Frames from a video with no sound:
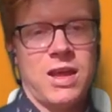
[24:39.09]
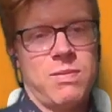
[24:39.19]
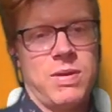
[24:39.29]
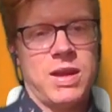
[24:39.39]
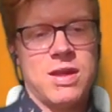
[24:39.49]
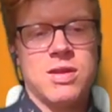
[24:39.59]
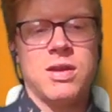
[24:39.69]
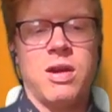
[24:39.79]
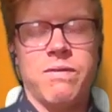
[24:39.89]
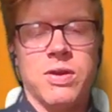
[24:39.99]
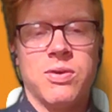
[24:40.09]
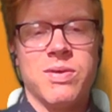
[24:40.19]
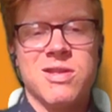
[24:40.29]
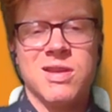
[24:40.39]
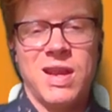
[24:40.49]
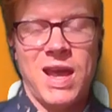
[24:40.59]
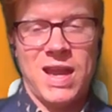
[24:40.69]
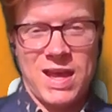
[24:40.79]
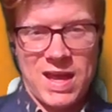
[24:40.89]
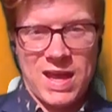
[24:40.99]
explanation of the question
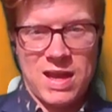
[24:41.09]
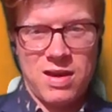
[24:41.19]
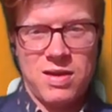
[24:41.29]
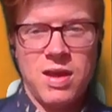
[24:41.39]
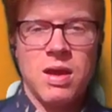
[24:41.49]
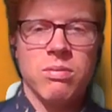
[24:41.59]
at hand,